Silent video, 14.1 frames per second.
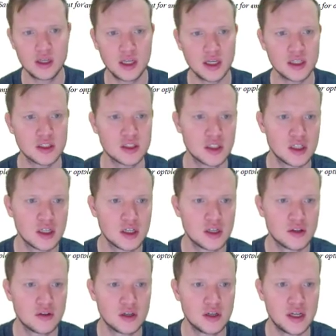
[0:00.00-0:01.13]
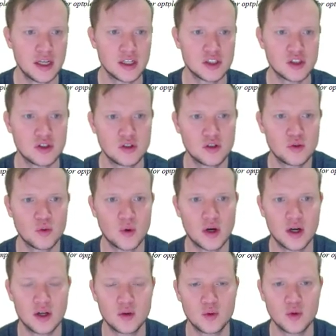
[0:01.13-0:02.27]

index the next do while